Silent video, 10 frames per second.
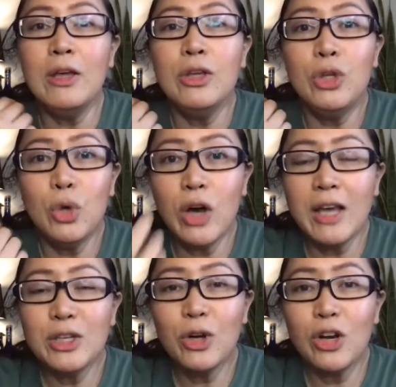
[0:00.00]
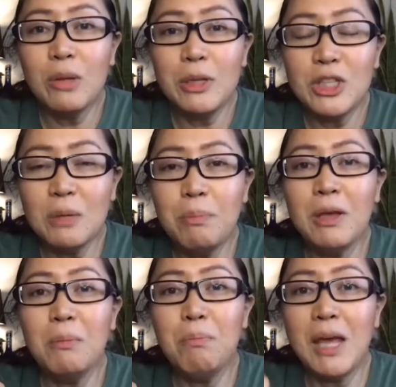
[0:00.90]
you guys are going to be
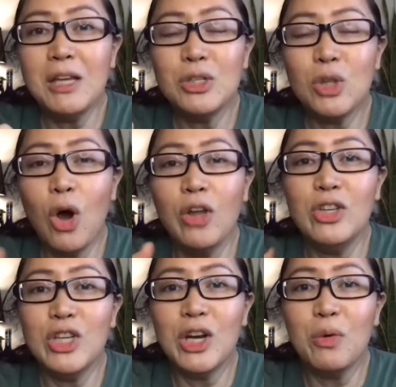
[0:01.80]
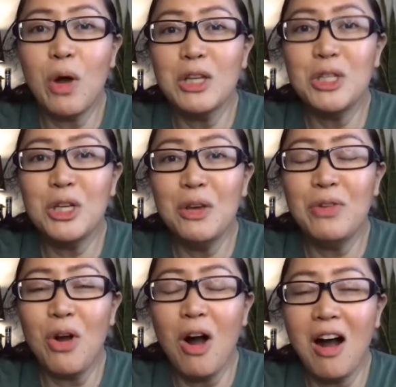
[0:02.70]
tipping based on the generosity of
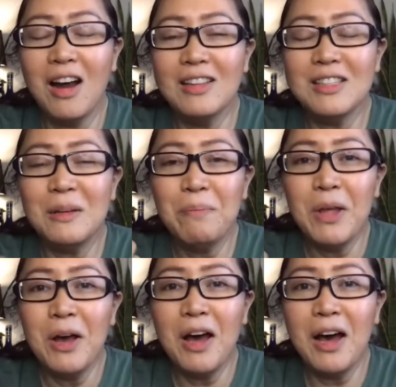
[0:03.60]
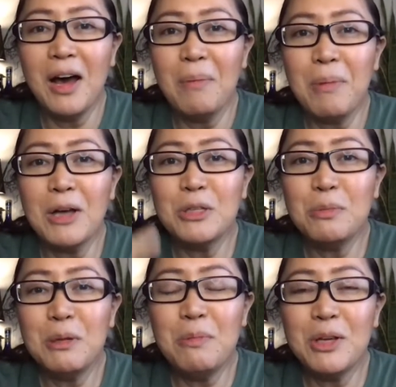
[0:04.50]
your heart,
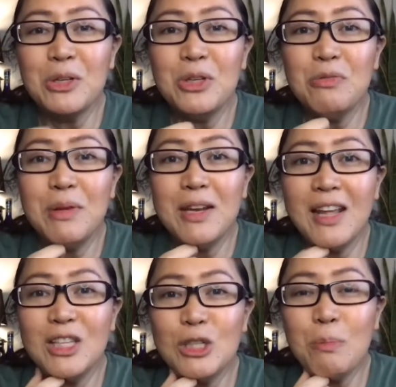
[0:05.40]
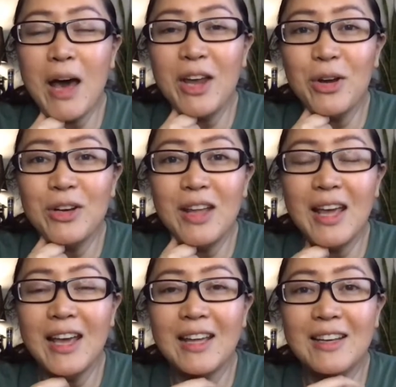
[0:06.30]
possibly because you've been inspired
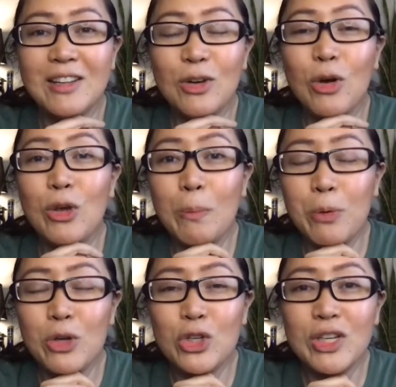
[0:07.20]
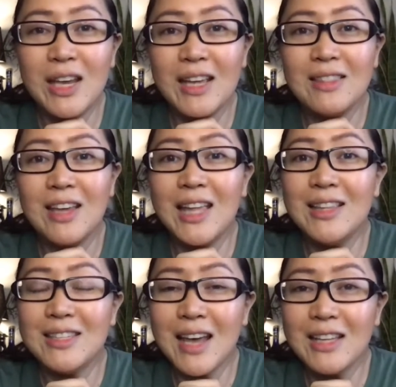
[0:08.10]
and you appreciate the
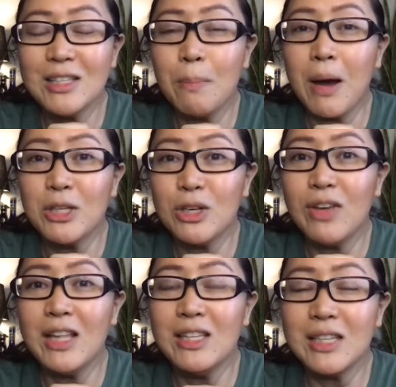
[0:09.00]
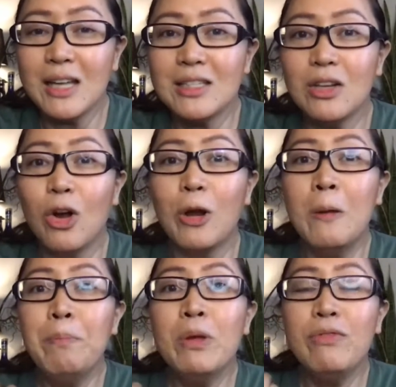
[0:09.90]
insights, the positive insights that our
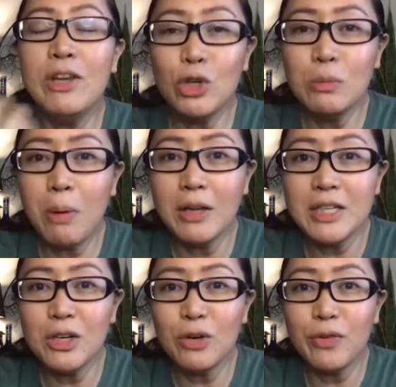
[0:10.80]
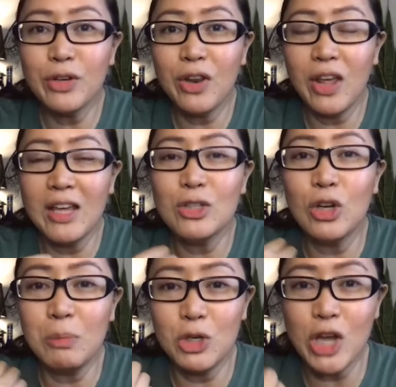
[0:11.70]
featured bartender for today is going
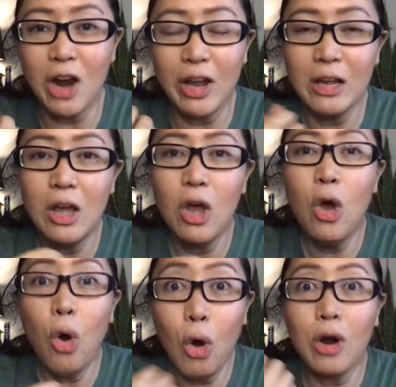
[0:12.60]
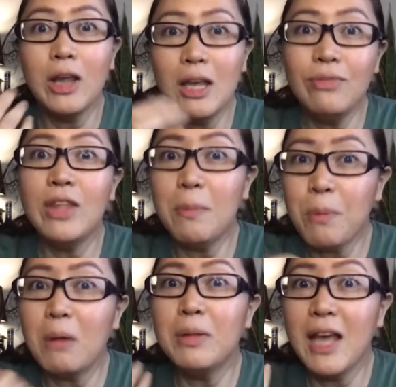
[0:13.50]
to be sharing, or if they
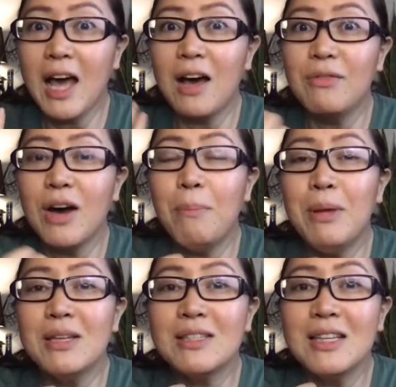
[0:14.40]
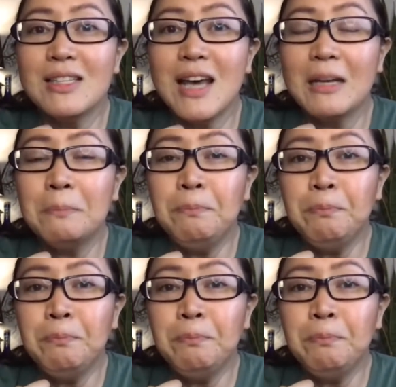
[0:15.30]
probably have a business that